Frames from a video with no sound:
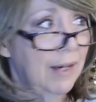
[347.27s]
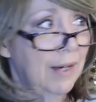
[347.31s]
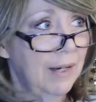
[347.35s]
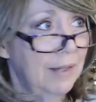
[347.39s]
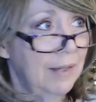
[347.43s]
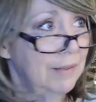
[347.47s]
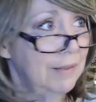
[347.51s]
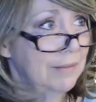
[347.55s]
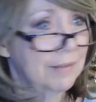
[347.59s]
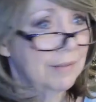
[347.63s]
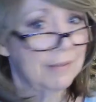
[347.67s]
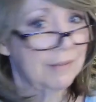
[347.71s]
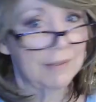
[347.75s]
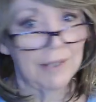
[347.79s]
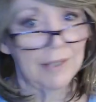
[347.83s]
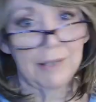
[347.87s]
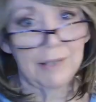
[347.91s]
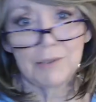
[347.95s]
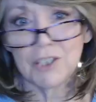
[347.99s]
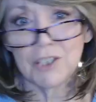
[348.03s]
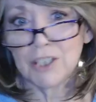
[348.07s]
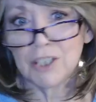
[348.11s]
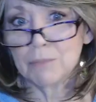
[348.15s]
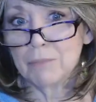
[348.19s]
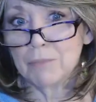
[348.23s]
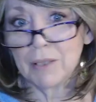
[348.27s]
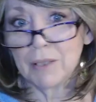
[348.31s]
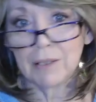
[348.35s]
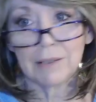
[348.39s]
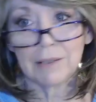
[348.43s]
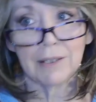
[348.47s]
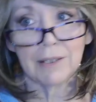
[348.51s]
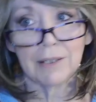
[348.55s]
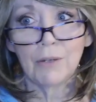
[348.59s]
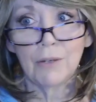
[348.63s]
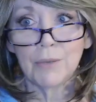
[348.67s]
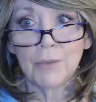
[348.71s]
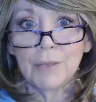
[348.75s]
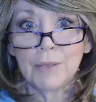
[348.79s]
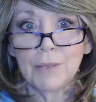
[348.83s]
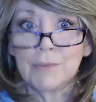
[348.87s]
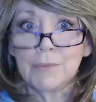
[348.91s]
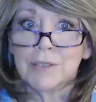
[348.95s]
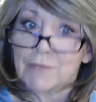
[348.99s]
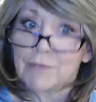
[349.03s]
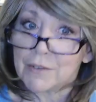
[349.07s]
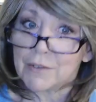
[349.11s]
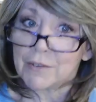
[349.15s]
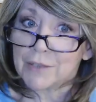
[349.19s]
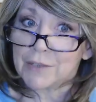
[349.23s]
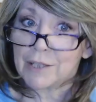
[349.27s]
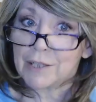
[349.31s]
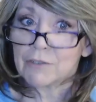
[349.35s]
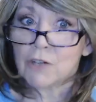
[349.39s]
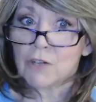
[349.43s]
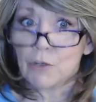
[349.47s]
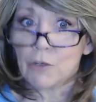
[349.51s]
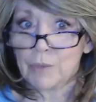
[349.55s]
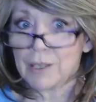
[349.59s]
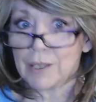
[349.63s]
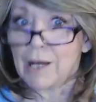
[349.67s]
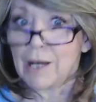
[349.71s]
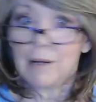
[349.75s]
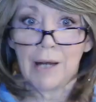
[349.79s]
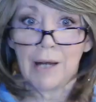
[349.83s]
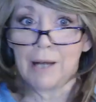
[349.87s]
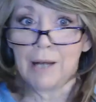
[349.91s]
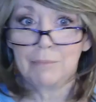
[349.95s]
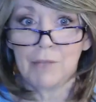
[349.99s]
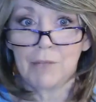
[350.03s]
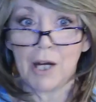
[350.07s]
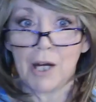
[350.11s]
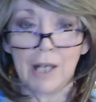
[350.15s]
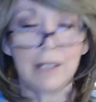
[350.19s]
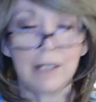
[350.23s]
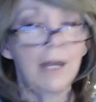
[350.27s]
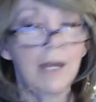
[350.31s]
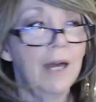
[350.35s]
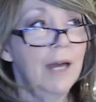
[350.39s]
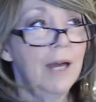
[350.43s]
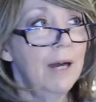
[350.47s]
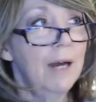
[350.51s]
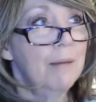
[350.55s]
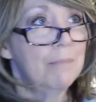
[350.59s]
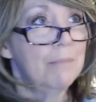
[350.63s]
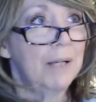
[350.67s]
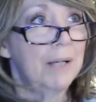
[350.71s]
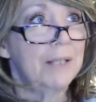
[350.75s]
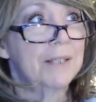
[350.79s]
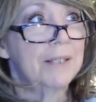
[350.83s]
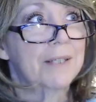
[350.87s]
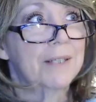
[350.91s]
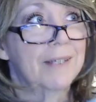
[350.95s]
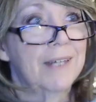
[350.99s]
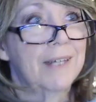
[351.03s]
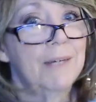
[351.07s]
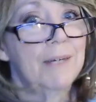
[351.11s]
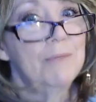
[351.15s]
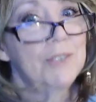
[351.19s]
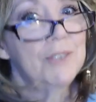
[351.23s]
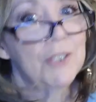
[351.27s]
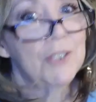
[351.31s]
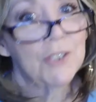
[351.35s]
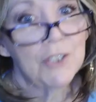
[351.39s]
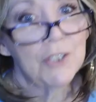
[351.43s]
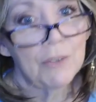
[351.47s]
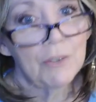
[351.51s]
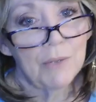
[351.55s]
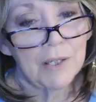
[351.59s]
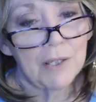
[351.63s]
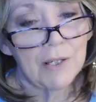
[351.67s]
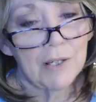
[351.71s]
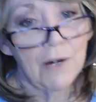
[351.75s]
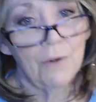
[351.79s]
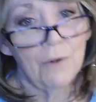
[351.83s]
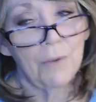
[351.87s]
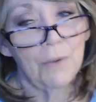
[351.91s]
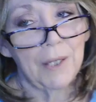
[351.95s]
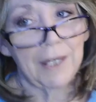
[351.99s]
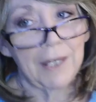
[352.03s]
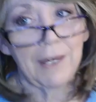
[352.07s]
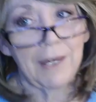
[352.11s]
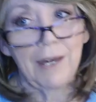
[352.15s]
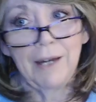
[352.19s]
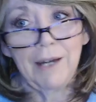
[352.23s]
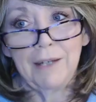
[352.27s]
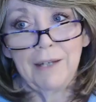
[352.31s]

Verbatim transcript: And he just made, you know, he was very outgoing. I, am not, but he was just so outgoing.